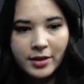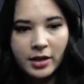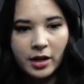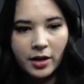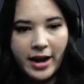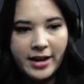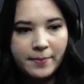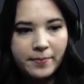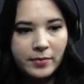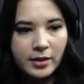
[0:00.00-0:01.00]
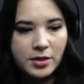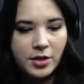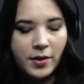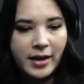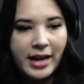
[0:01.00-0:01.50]
All right, let's
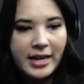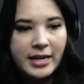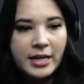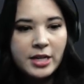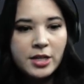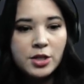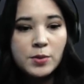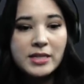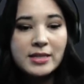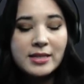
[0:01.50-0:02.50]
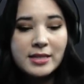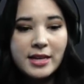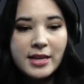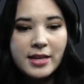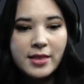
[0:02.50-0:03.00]
go ahead. So we can
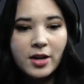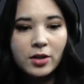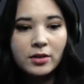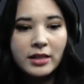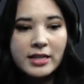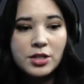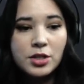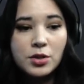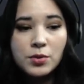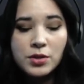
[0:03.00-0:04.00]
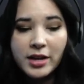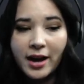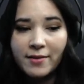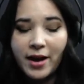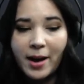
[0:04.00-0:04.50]
see that our list used to
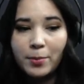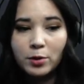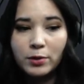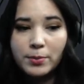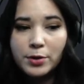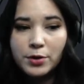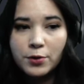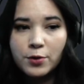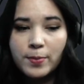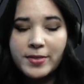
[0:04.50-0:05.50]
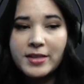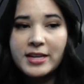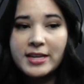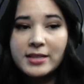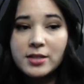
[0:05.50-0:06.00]
have apple removed, but the
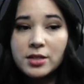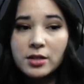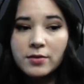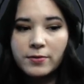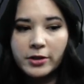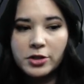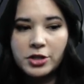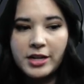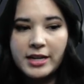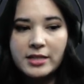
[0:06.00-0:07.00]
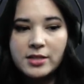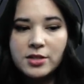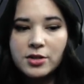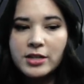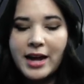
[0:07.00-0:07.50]
insert function
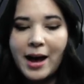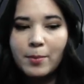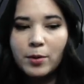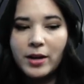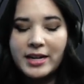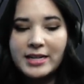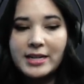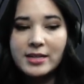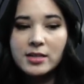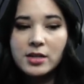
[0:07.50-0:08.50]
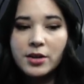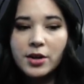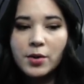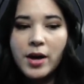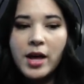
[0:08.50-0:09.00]
inserted apple at index
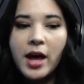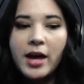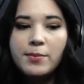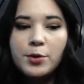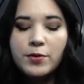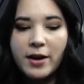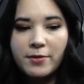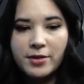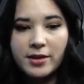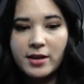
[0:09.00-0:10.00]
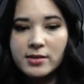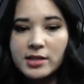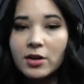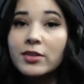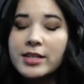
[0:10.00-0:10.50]
0 and moved everything else in
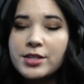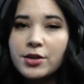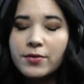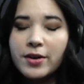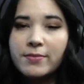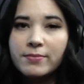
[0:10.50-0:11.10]
our list over.